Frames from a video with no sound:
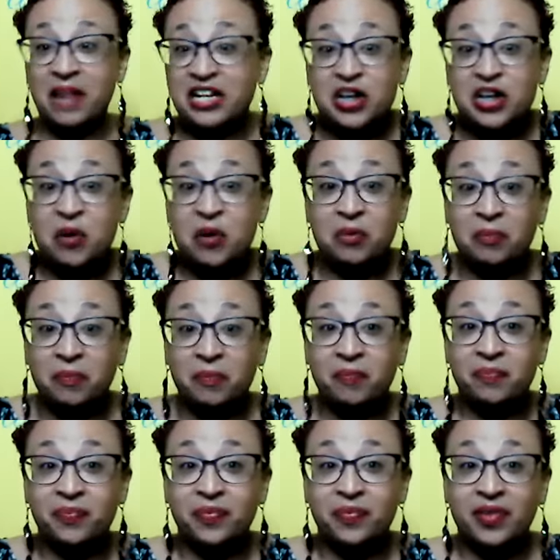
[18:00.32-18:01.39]
I don't.
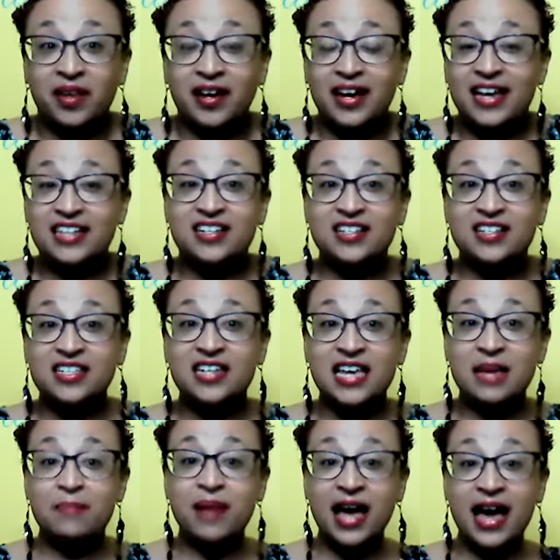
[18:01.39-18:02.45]
It doesn't
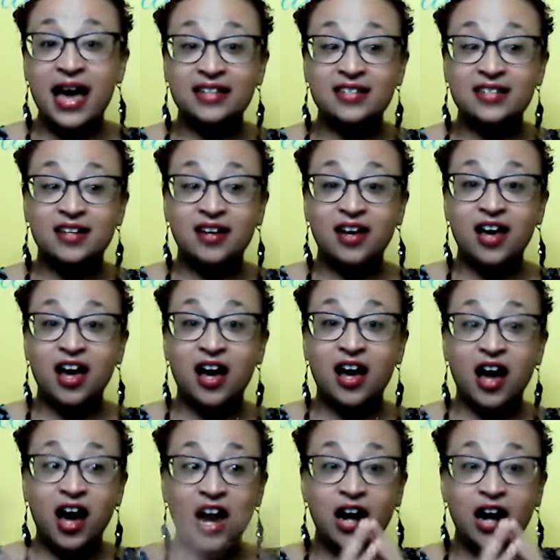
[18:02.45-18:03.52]
impact
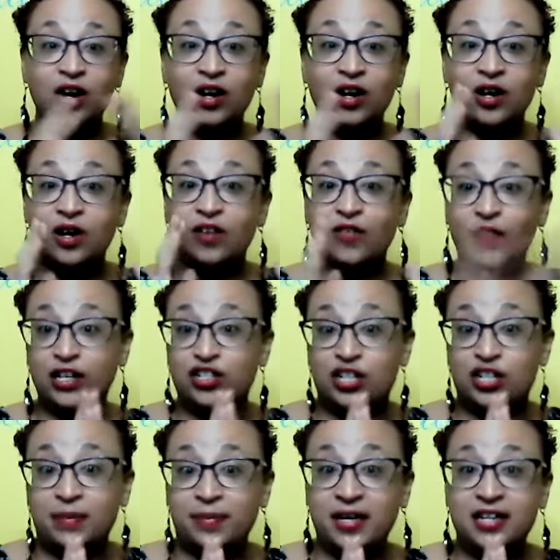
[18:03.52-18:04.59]
our
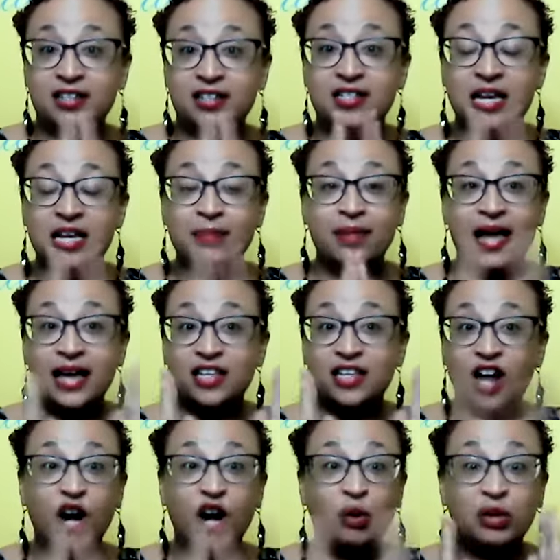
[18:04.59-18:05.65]
friendship, it doesn't
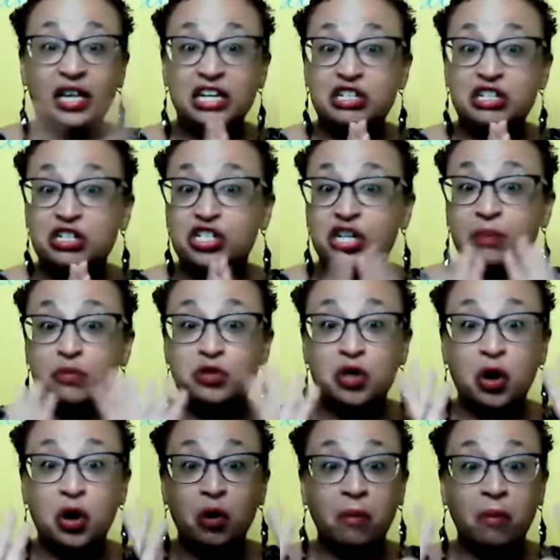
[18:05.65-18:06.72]
impact our relationship.
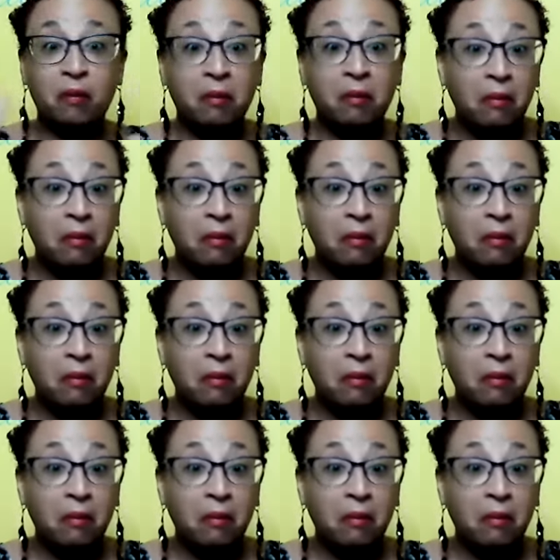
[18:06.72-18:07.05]
So,